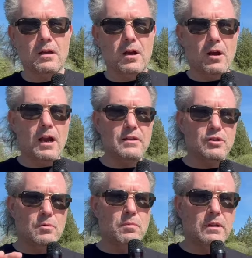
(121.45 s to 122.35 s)
All right,
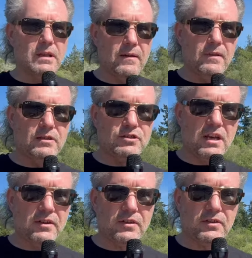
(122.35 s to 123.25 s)
you believe that
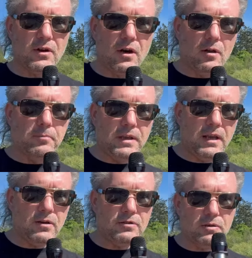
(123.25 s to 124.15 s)
Jesus called
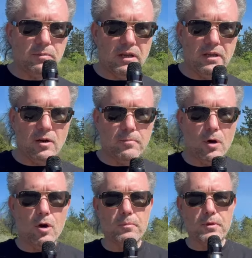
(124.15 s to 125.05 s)
Peter to be your
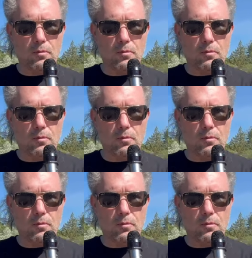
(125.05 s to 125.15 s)
pope, the